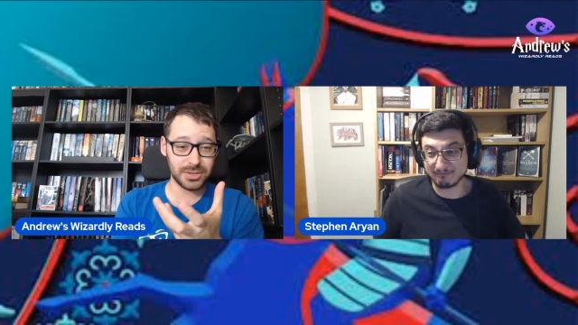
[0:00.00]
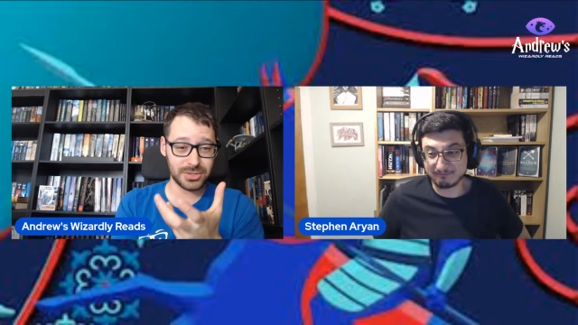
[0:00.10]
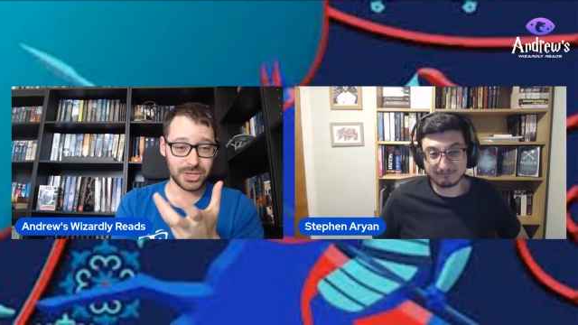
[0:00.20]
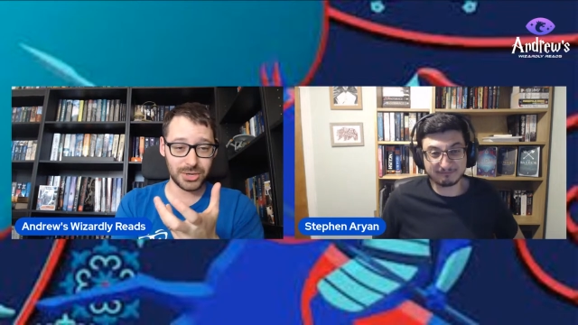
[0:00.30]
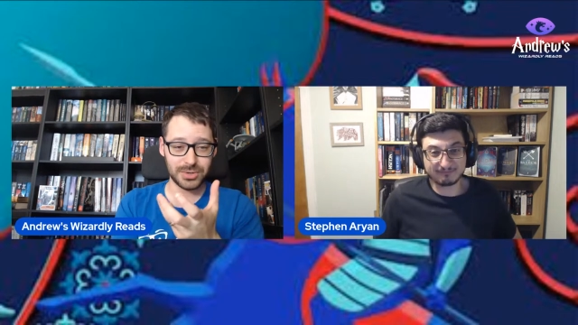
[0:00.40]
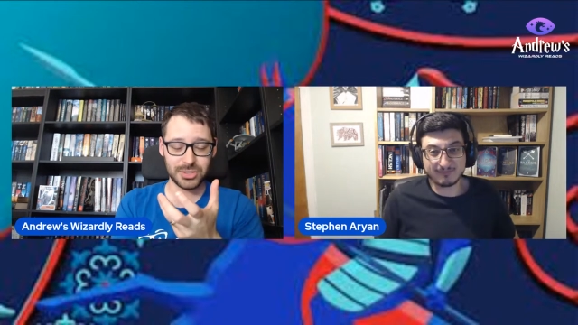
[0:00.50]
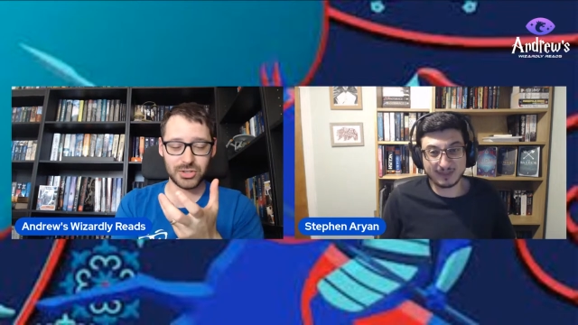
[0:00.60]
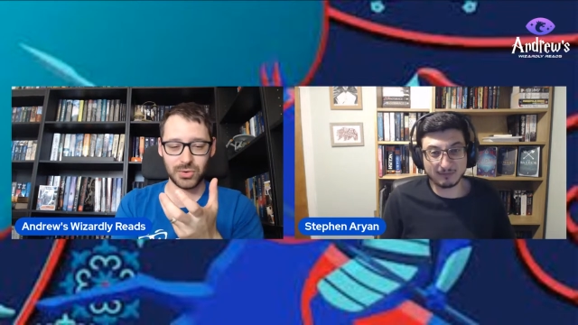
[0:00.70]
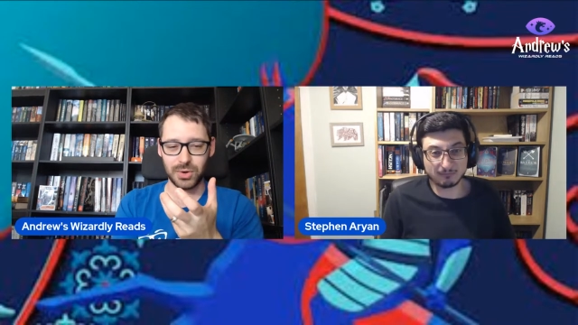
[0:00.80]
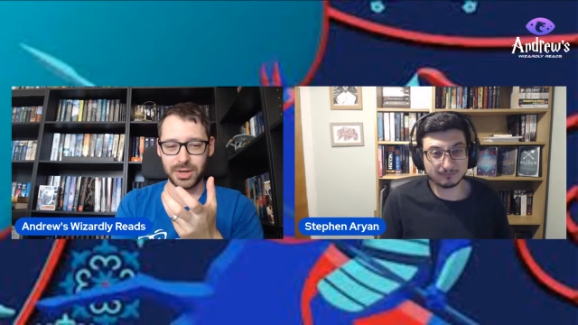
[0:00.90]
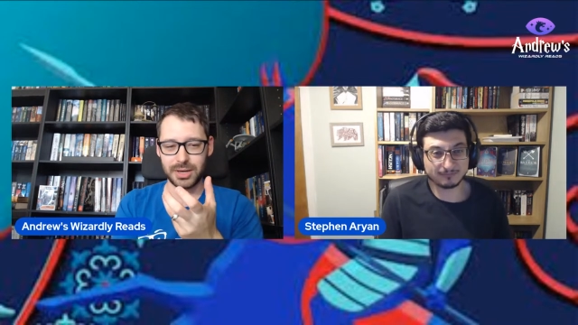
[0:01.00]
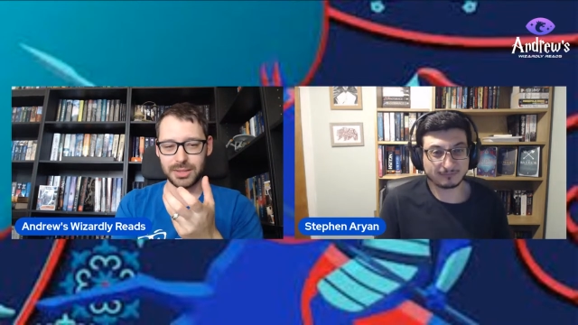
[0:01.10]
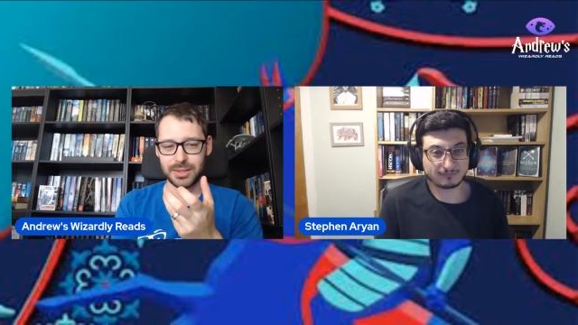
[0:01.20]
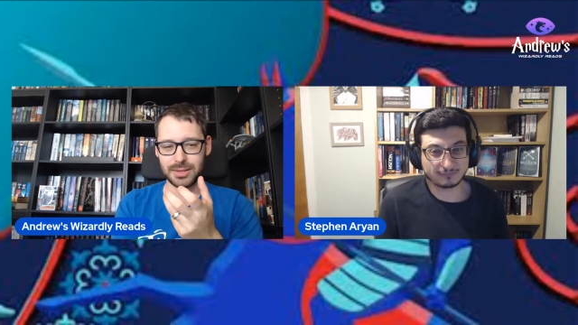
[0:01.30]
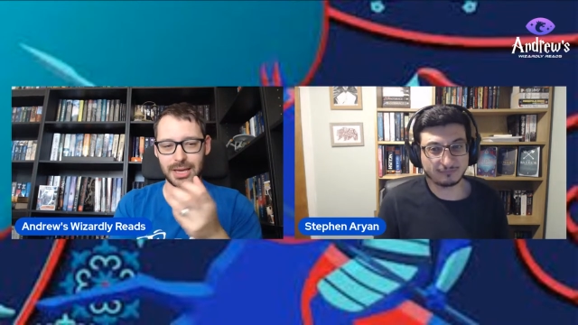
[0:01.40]
Speaker 1: do, do you
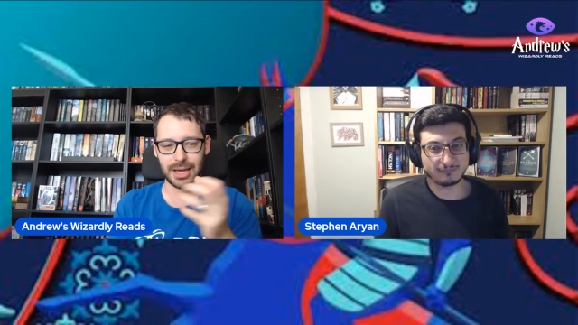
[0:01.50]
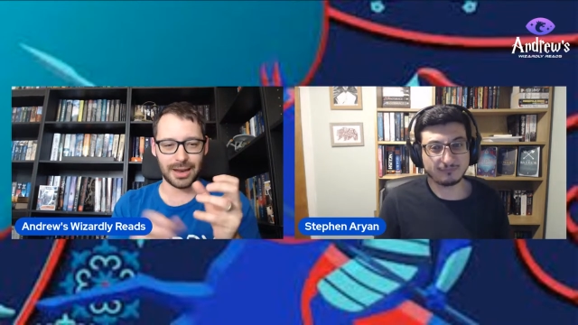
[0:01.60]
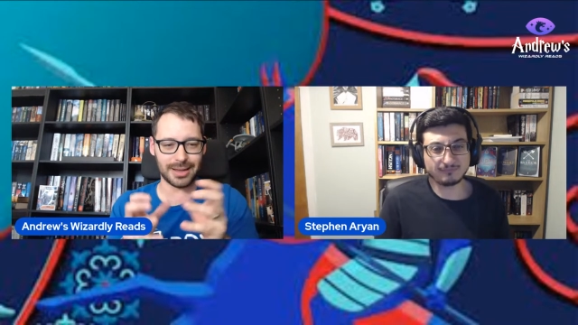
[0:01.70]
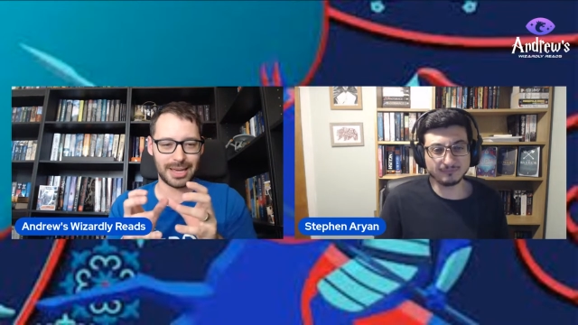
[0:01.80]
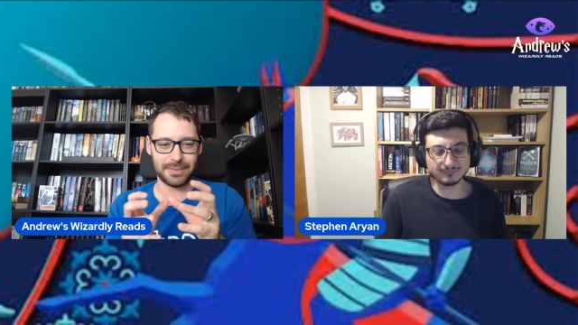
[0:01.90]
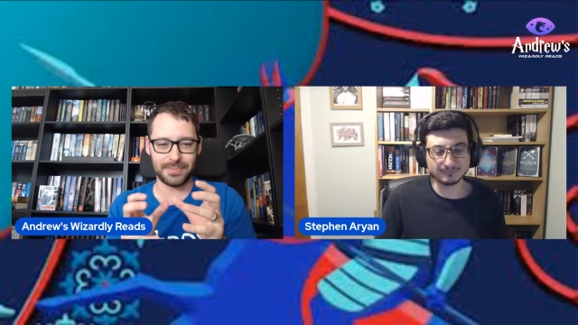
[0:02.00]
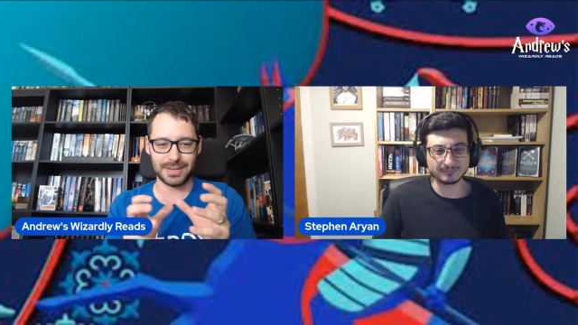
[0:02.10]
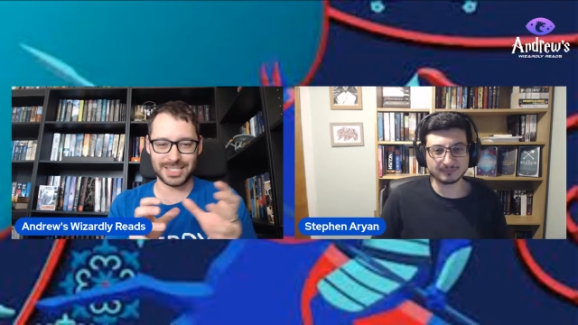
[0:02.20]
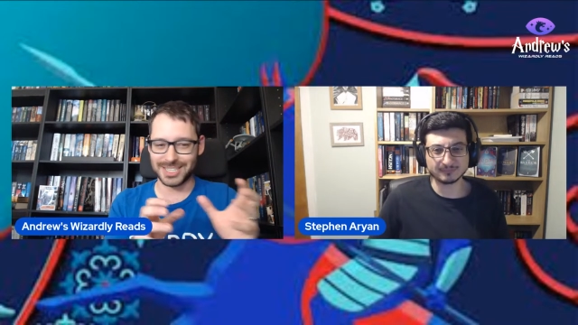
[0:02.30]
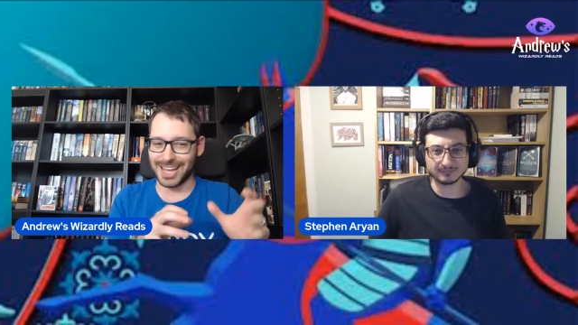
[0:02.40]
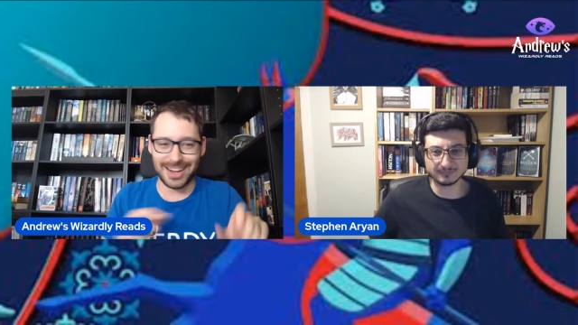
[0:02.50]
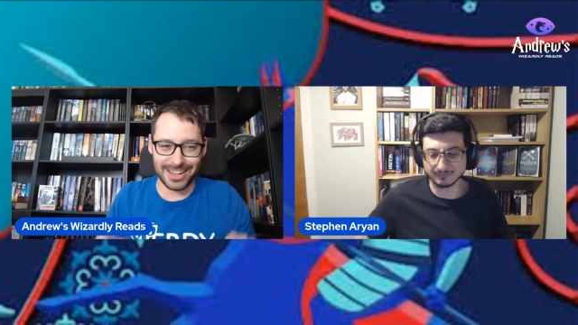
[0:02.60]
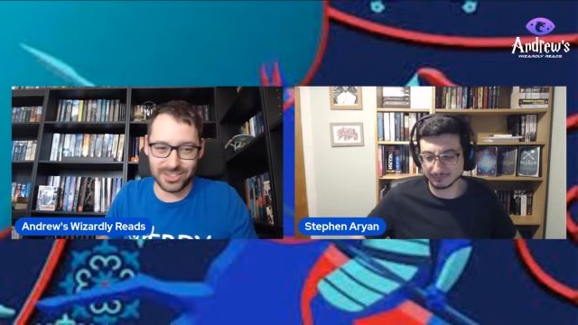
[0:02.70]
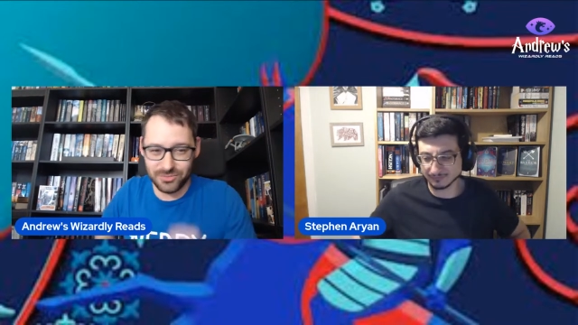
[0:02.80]
enjoy of keep just kind of